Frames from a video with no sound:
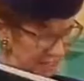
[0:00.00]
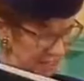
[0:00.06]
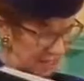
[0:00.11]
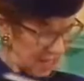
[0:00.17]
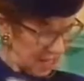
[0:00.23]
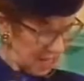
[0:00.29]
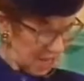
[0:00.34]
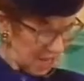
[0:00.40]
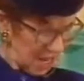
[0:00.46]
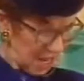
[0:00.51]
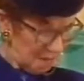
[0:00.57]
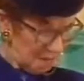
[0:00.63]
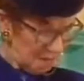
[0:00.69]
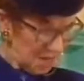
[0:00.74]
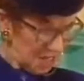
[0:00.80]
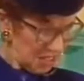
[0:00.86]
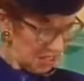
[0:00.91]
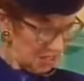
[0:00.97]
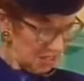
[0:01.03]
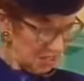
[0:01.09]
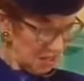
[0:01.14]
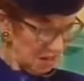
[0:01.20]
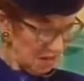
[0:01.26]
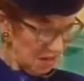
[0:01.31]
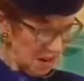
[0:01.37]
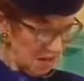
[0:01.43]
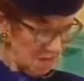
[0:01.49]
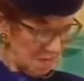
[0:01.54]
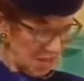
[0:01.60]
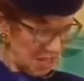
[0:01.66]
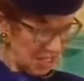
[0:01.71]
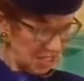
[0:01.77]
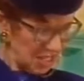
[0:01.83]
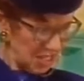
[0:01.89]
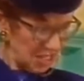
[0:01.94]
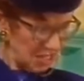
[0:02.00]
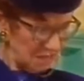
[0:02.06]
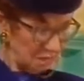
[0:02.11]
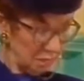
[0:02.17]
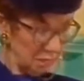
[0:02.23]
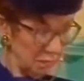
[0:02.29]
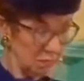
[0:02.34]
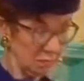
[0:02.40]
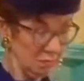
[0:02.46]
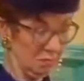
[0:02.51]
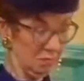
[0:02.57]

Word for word: Let's see. Mr. and Mrs.